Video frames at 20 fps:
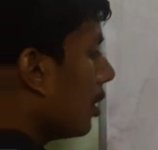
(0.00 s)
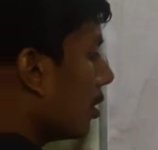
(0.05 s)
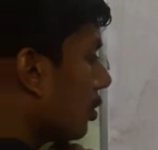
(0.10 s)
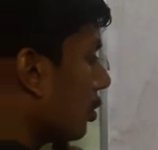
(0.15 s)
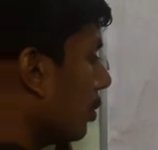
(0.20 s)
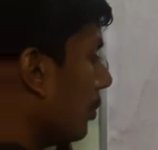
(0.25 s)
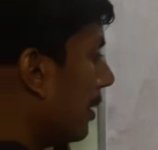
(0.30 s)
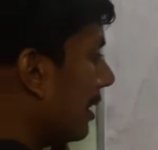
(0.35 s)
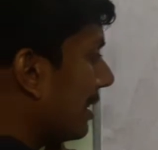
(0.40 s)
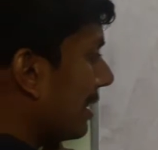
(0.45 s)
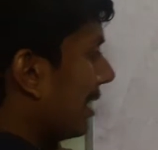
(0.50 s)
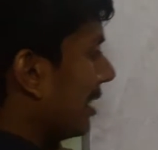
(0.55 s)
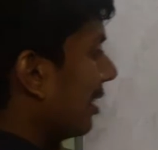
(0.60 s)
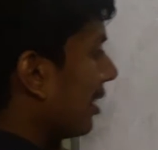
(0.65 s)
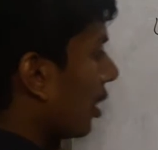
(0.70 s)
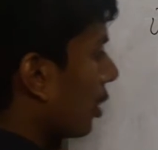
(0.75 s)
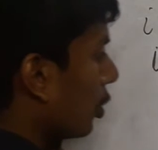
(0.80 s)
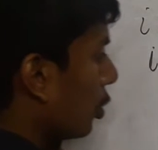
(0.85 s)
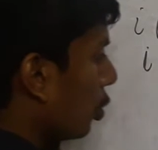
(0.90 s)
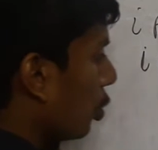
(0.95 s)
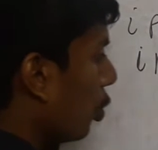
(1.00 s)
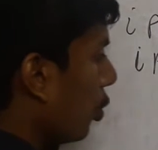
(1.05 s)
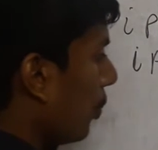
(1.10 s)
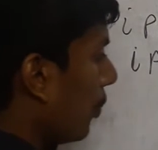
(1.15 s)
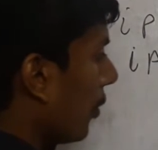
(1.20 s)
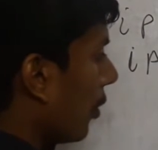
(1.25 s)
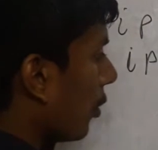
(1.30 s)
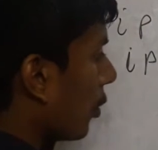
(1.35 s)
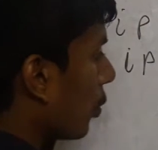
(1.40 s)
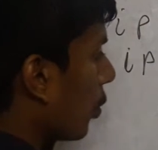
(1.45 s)
So basically there are 2
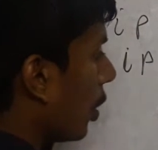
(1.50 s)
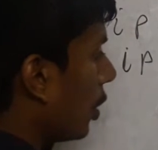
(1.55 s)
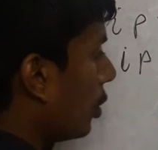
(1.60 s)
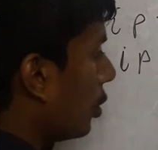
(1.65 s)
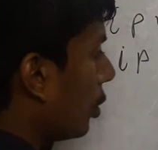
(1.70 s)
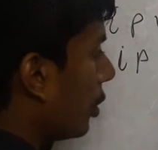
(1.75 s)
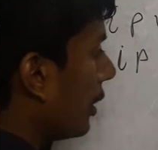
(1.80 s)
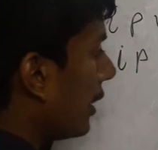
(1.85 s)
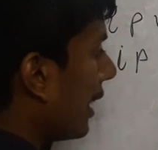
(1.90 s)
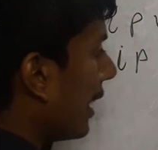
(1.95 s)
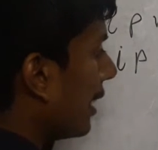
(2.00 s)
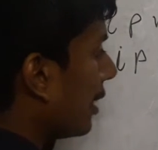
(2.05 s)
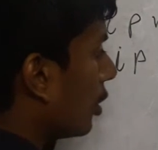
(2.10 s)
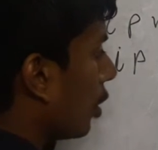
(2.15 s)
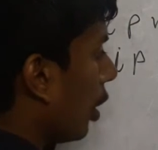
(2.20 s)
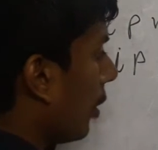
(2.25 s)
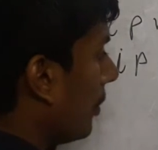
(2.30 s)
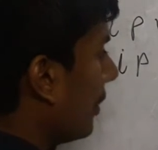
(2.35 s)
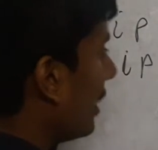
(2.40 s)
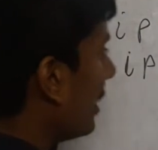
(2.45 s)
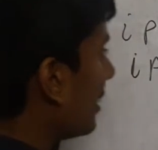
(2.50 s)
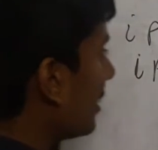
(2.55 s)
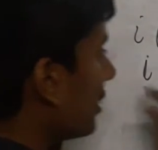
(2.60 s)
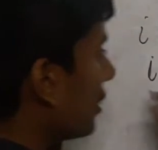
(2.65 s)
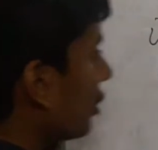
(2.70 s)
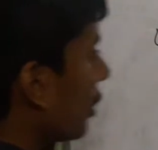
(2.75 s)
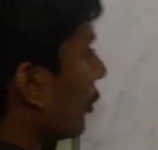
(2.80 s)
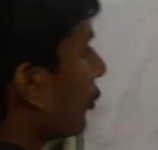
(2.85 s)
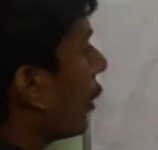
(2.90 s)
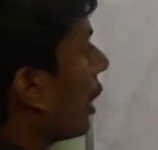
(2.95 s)
power 128
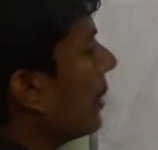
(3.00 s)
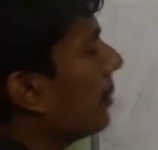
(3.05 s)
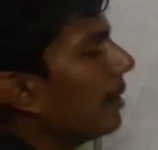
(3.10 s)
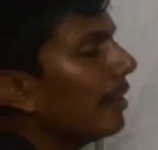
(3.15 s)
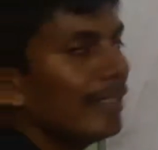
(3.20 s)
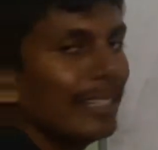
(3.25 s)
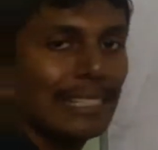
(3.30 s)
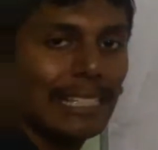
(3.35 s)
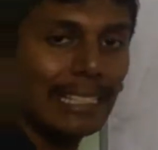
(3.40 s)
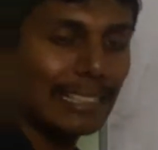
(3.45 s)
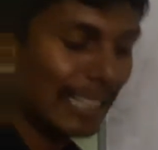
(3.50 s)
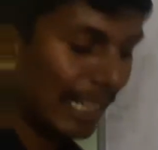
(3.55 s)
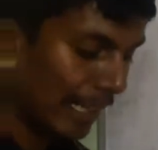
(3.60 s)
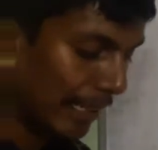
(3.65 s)
combinations of IPv6